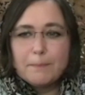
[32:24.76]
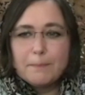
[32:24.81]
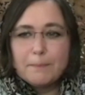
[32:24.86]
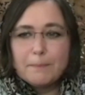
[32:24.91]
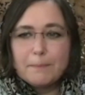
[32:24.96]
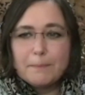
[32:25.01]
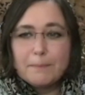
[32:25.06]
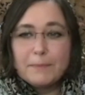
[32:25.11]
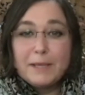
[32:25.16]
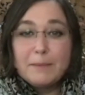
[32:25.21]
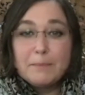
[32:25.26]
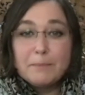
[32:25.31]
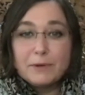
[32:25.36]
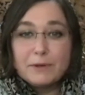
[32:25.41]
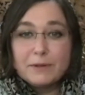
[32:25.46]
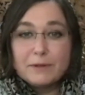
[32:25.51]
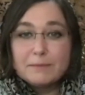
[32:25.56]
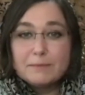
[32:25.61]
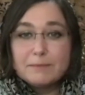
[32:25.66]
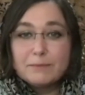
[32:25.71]

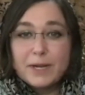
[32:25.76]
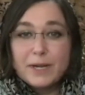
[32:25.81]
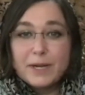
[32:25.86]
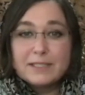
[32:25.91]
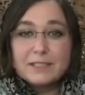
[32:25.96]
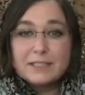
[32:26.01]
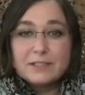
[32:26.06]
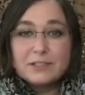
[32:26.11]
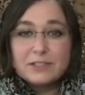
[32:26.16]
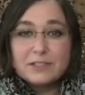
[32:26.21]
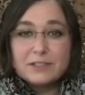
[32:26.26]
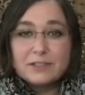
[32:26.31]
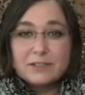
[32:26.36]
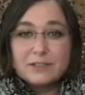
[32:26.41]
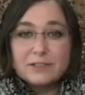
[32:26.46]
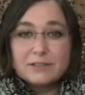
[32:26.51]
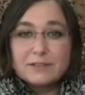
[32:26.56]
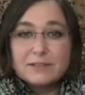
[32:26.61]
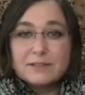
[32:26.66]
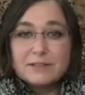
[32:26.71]
people,
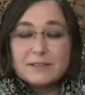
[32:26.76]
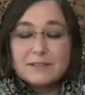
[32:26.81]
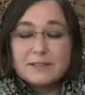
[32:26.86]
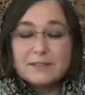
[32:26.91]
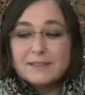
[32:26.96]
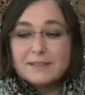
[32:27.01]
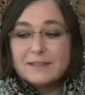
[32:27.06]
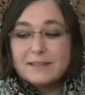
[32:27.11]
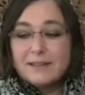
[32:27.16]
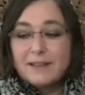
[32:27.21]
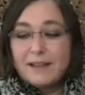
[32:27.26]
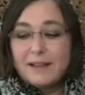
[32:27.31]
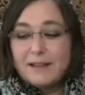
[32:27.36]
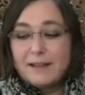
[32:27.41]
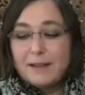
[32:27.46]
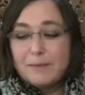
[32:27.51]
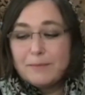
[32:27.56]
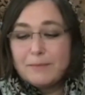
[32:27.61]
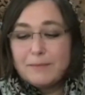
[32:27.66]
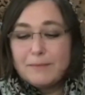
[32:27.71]
practitioners,
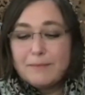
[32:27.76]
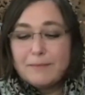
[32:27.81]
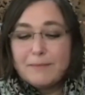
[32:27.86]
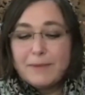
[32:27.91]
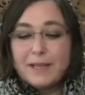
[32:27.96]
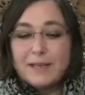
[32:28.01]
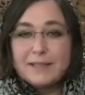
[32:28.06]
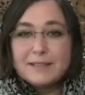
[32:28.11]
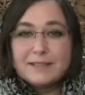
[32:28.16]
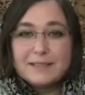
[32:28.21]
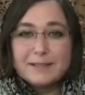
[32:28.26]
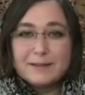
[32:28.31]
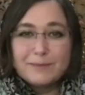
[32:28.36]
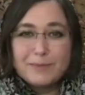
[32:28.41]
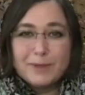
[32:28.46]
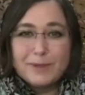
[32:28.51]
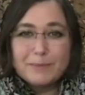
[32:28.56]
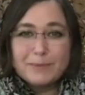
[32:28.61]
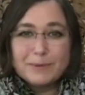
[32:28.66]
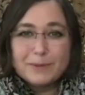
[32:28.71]
medicine
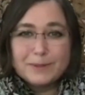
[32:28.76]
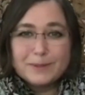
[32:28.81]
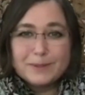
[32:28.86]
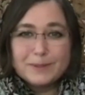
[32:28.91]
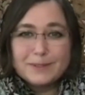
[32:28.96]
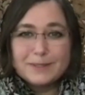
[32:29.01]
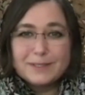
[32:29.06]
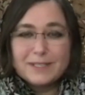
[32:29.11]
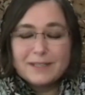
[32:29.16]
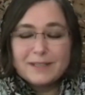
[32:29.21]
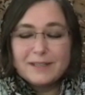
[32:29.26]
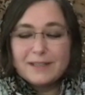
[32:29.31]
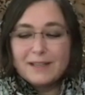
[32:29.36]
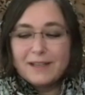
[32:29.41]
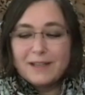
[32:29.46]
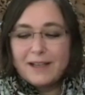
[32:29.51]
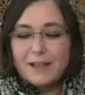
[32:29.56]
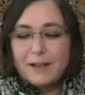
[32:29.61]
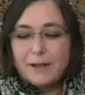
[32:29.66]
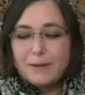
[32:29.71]
peoples,
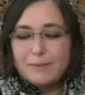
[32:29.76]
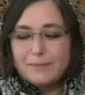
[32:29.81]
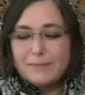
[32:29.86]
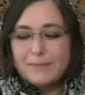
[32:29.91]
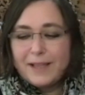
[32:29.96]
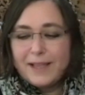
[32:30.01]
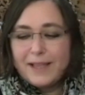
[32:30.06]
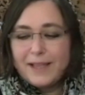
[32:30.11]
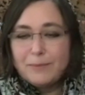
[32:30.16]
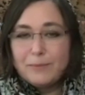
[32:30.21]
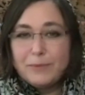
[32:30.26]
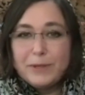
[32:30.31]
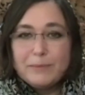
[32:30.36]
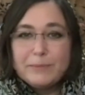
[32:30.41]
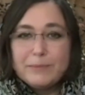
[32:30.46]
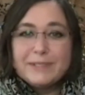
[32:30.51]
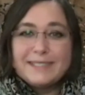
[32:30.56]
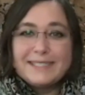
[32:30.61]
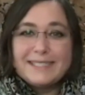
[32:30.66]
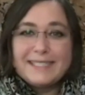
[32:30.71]
and
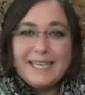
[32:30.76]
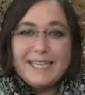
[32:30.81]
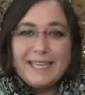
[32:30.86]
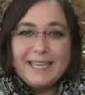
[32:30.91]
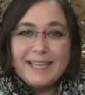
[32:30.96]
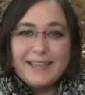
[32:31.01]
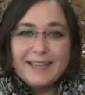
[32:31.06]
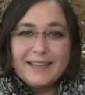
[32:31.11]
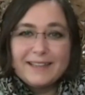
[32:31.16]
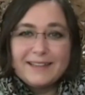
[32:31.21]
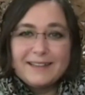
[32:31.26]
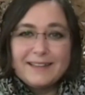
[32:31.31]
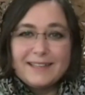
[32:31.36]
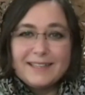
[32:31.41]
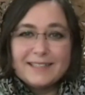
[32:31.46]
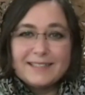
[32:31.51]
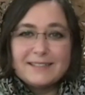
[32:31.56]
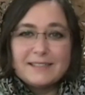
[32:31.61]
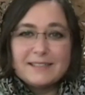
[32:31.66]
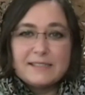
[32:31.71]
people seeking the
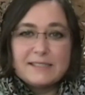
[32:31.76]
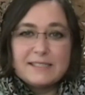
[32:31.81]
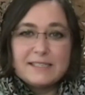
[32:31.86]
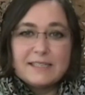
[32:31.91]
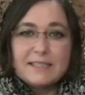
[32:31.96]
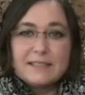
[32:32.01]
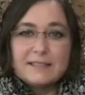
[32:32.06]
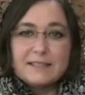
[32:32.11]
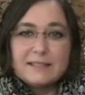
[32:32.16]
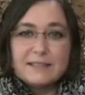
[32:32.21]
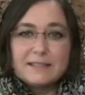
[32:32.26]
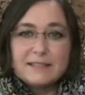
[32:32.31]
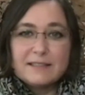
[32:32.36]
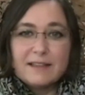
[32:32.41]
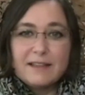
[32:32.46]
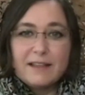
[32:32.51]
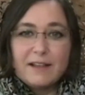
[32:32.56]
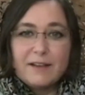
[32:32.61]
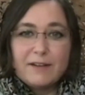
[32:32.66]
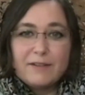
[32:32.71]
assistance
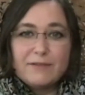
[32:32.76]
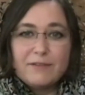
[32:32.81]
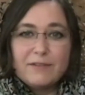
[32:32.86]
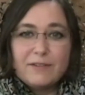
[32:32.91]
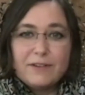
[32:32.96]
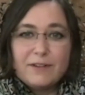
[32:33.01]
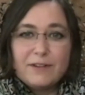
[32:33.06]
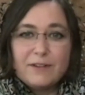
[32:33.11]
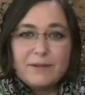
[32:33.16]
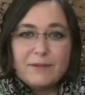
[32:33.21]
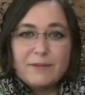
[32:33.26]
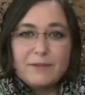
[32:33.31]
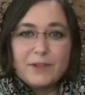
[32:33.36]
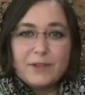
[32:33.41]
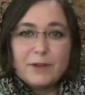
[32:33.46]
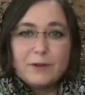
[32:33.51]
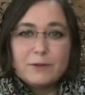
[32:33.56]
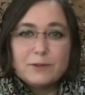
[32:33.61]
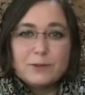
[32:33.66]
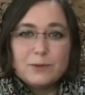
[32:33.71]
of
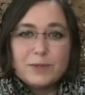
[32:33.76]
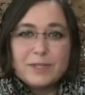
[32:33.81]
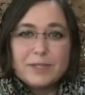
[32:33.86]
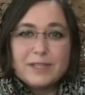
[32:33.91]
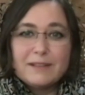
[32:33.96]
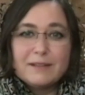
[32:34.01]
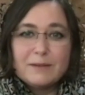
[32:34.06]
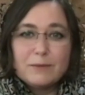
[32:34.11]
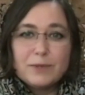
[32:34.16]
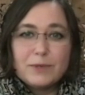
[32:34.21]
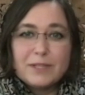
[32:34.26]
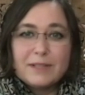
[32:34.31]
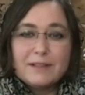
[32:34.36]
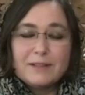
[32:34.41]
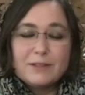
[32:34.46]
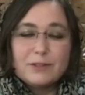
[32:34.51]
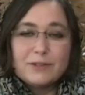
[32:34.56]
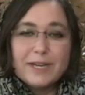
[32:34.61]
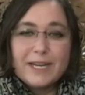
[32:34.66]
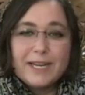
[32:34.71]
those with the
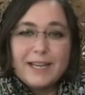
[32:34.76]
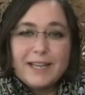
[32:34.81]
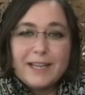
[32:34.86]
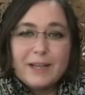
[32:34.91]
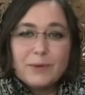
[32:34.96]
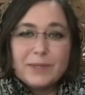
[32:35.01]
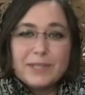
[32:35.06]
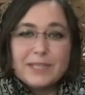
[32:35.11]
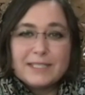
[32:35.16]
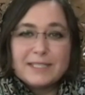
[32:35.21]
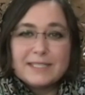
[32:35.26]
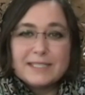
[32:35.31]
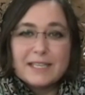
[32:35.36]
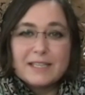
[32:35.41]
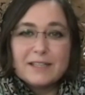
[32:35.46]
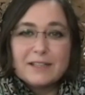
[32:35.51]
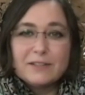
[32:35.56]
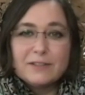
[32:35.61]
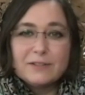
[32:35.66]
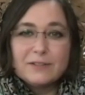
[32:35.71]
training, with the
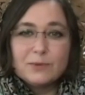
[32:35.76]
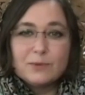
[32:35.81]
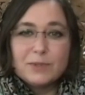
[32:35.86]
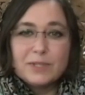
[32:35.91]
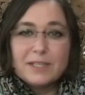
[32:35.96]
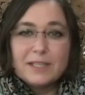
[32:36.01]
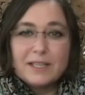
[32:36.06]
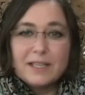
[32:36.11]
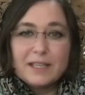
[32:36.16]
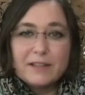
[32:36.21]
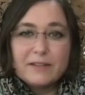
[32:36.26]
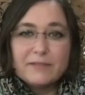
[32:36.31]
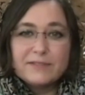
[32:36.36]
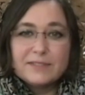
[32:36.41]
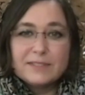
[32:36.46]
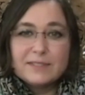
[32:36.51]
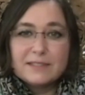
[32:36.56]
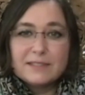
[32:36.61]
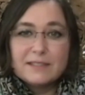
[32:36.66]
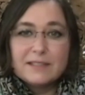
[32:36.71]
skills, with the
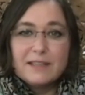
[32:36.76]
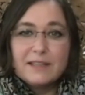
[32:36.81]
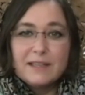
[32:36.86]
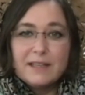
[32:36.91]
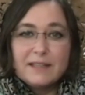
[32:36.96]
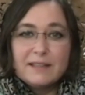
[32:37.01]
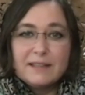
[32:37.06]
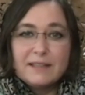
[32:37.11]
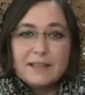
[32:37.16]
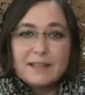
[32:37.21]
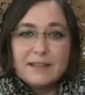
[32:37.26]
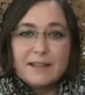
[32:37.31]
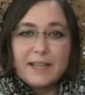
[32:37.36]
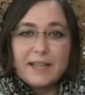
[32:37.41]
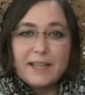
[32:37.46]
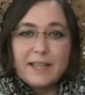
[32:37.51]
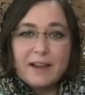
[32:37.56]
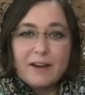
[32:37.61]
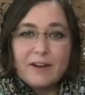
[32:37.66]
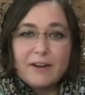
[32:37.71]
gifts that they
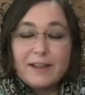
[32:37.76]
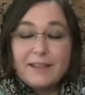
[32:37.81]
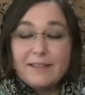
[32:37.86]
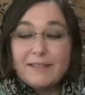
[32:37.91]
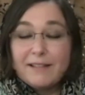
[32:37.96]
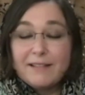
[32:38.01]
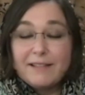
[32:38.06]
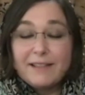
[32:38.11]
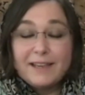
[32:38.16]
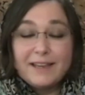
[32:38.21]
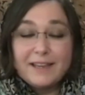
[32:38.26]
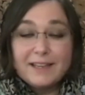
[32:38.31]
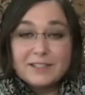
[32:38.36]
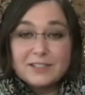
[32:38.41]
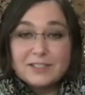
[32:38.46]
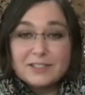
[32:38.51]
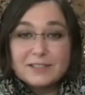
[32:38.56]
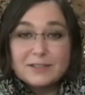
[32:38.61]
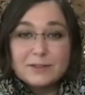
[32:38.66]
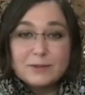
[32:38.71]
carry, the
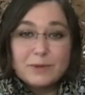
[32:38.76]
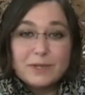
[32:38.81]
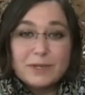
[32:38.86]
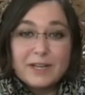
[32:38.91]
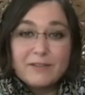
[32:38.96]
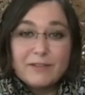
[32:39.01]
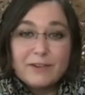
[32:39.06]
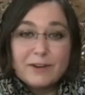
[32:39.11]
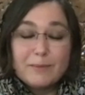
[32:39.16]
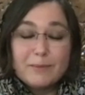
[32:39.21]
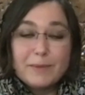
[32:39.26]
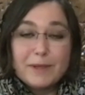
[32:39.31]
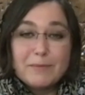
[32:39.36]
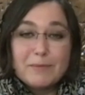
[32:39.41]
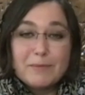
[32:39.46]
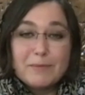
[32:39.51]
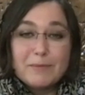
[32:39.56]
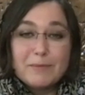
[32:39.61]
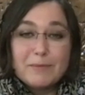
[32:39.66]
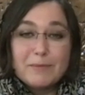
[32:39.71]
lineages, whatever it may
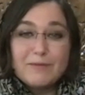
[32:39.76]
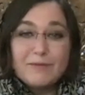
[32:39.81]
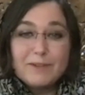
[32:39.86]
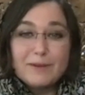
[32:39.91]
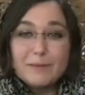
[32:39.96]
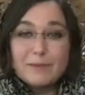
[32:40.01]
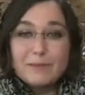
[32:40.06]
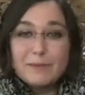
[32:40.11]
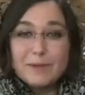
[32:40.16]
be, from